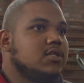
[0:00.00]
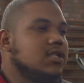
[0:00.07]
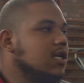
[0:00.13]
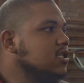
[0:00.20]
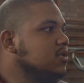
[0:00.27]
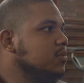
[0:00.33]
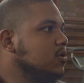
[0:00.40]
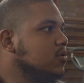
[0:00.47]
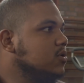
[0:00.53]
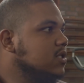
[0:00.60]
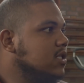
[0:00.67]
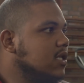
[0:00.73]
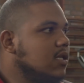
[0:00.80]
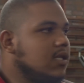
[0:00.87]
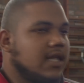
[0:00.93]
change
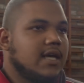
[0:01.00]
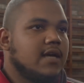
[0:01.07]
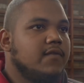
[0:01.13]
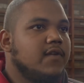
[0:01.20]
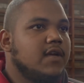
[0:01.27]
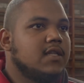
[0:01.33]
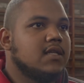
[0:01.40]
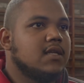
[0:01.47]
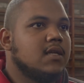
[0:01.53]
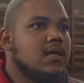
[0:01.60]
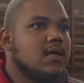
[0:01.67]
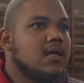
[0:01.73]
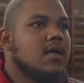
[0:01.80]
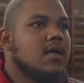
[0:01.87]
because then they're affected.